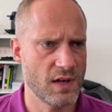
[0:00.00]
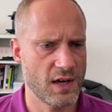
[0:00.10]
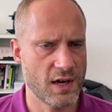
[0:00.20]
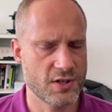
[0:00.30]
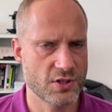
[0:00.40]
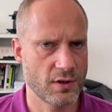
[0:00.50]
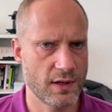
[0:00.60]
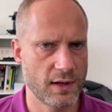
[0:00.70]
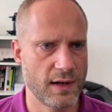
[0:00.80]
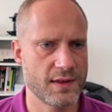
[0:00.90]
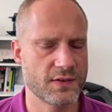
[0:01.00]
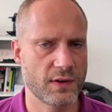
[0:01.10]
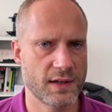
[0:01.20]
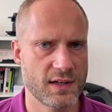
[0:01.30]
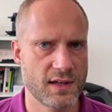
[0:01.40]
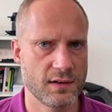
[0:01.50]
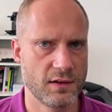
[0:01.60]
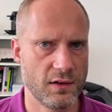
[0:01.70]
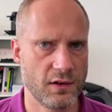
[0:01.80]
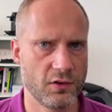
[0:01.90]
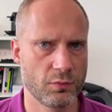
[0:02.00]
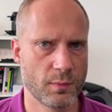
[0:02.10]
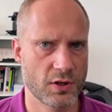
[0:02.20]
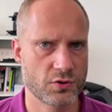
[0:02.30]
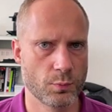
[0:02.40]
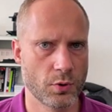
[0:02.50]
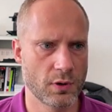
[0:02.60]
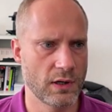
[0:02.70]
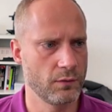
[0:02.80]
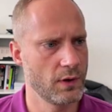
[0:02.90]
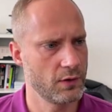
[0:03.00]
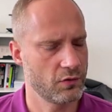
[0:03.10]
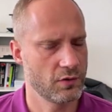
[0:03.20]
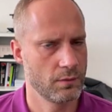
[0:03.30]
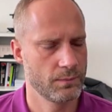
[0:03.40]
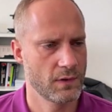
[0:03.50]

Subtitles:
Azure Entra ID is much more advanced.